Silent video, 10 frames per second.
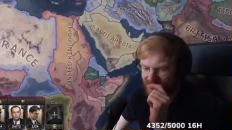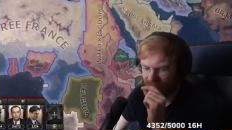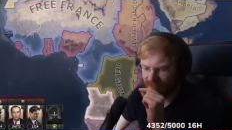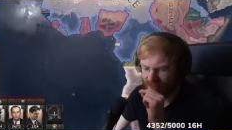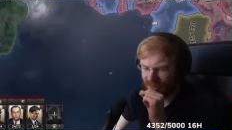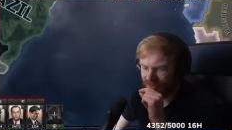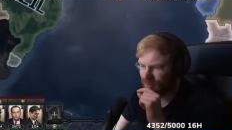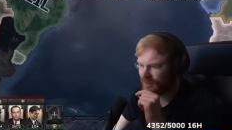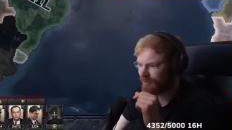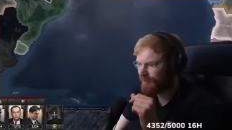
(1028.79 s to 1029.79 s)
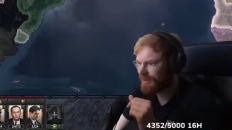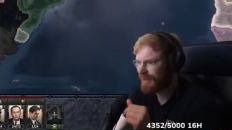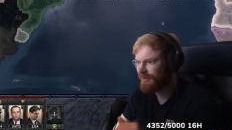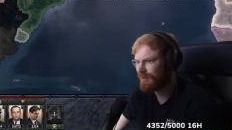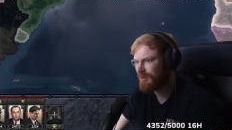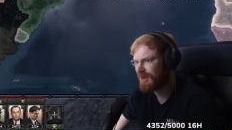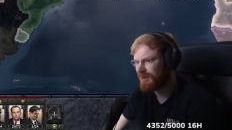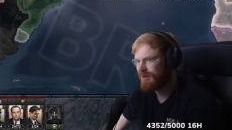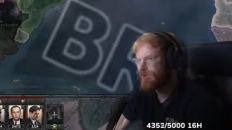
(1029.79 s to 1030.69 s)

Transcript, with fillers: will fully put everything they have on me.